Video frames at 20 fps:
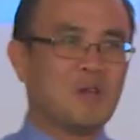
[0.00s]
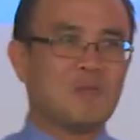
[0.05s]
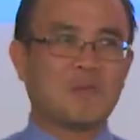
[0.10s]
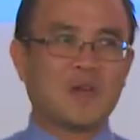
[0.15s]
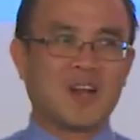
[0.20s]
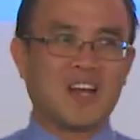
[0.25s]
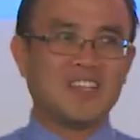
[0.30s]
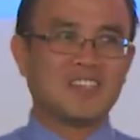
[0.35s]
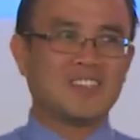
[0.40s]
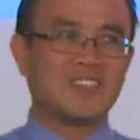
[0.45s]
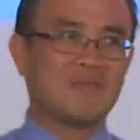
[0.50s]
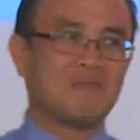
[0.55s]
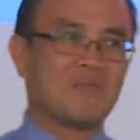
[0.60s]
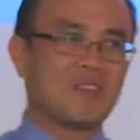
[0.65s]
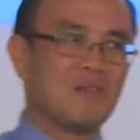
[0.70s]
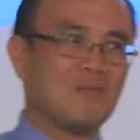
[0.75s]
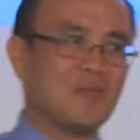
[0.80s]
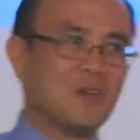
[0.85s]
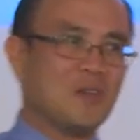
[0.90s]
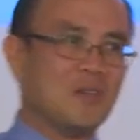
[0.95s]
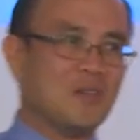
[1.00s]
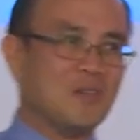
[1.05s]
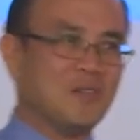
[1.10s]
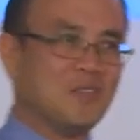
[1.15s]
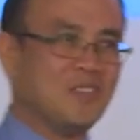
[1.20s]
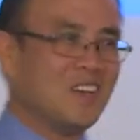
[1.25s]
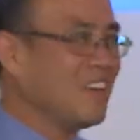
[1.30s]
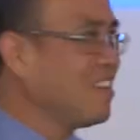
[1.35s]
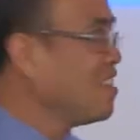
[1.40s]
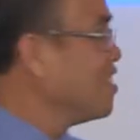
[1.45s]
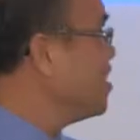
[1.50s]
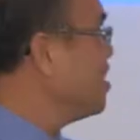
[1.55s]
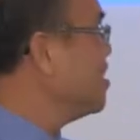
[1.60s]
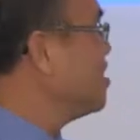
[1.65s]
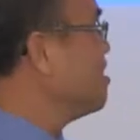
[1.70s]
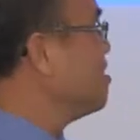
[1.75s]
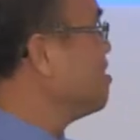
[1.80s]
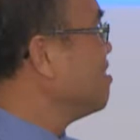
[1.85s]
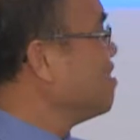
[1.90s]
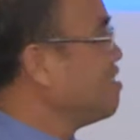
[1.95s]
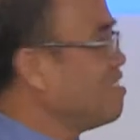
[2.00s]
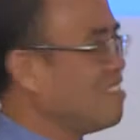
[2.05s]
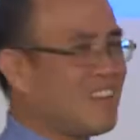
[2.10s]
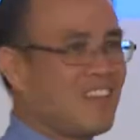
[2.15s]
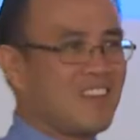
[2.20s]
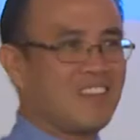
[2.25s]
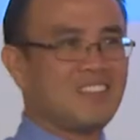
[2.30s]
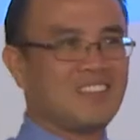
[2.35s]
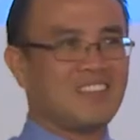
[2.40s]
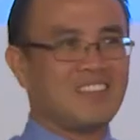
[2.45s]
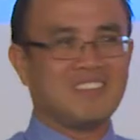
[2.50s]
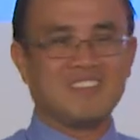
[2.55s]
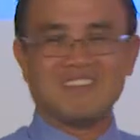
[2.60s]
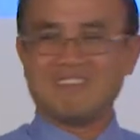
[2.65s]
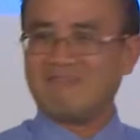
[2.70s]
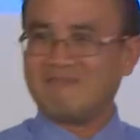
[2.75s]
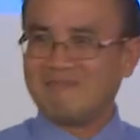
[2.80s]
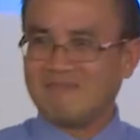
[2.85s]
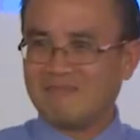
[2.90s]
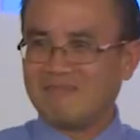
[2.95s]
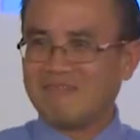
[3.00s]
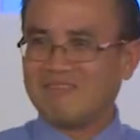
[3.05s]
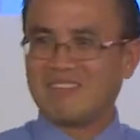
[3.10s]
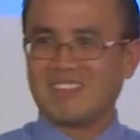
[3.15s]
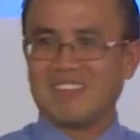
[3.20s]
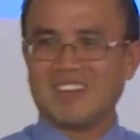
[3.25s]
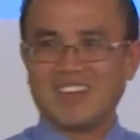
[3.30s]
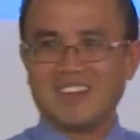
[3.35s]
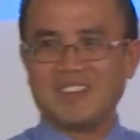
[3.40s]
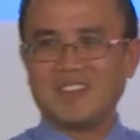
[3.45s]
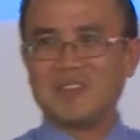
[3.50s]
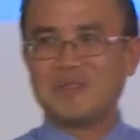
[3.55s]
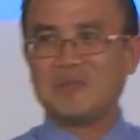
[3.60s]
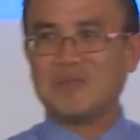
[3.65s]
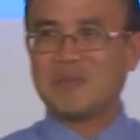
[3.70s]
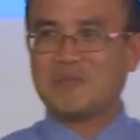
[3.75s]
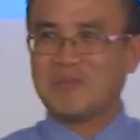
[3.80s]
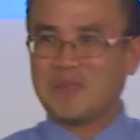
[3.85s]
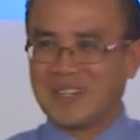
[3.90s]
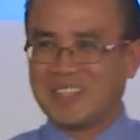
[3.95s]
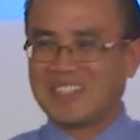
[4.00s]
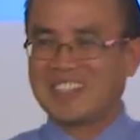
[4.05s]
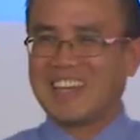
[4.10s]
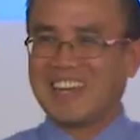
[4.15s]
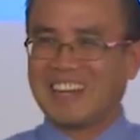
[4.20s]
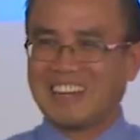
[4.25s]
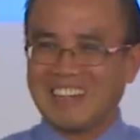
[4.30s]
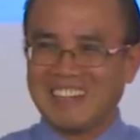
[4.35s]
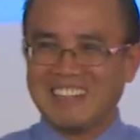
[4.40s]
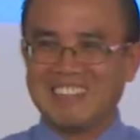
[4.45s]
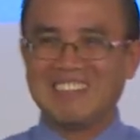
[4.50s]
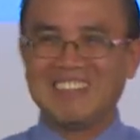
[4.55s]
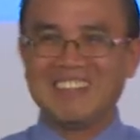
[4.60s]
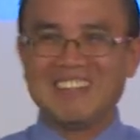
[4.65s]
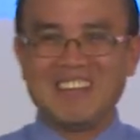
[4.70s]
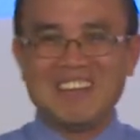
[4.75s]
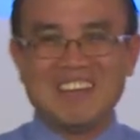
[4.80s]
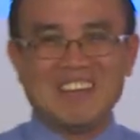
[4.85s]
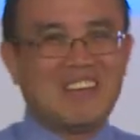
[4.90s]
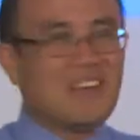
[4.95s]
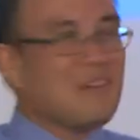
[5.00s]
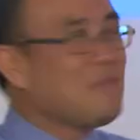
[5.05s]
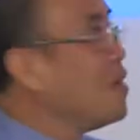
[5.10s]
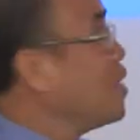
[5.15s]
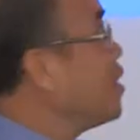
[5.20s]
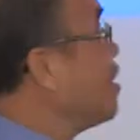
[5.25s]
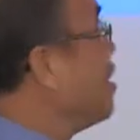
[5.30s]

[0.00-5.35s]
Prize some time ago, I think in I don't remember exactly. But